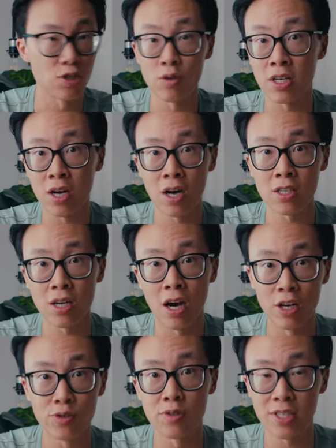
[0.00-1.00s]
This only costs
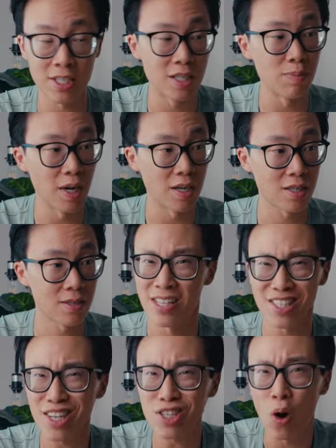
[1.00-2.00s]
$160.
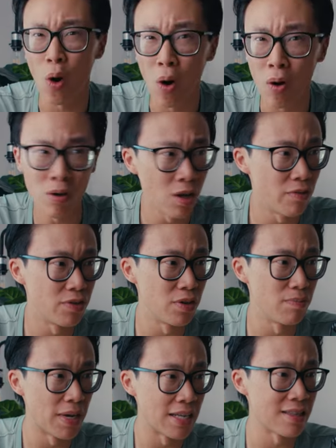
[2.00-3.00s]
This does all of
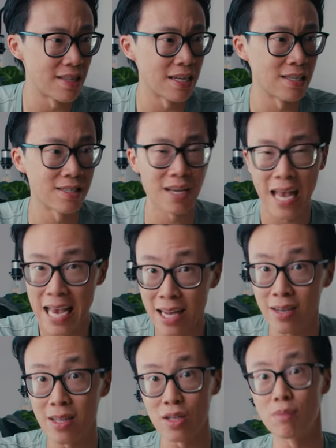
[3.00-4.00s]
the main things
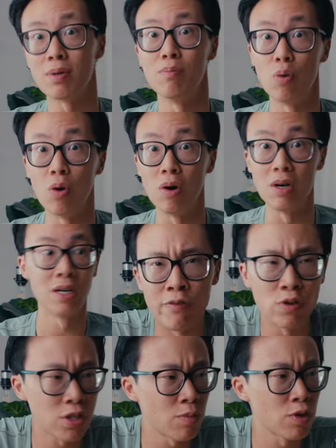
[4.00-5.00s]
and a little bit more. If
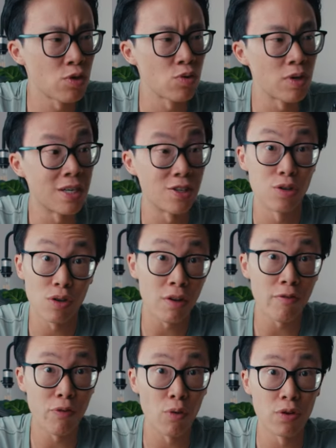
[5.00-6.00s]
you're someone who is
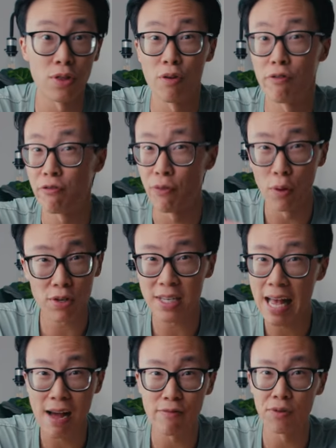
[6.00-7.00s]
looking for their
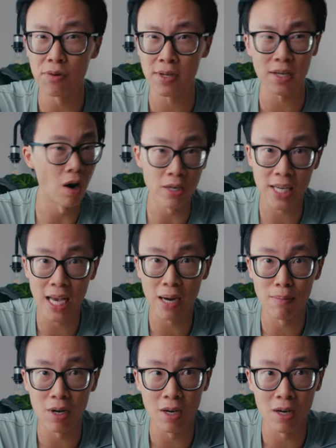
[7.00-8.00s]
first ever
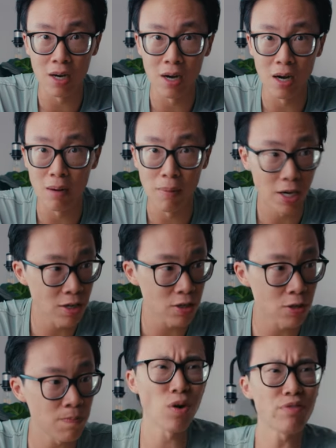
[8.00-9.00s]
on-camera
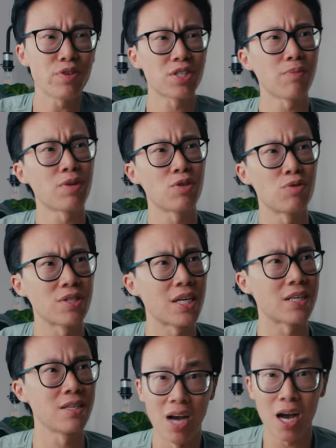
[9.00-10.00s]
monitor, or if you're someone who's
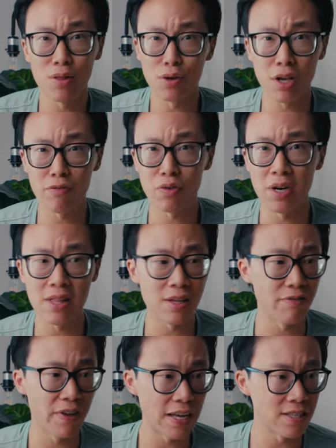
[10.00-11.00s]
like not looking for
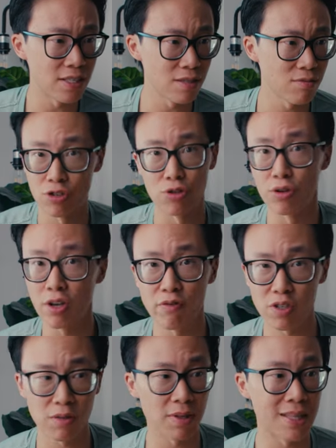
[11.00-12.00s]
anything fancy, just
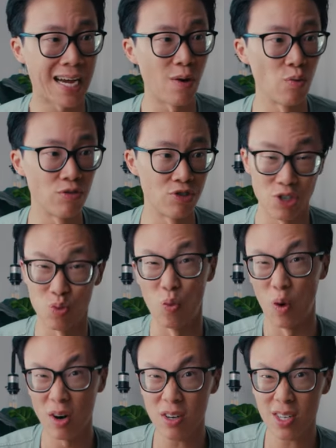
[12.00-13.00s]
looking for something that
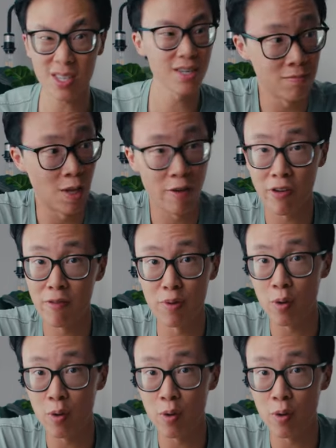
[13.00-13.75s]
just works, the F5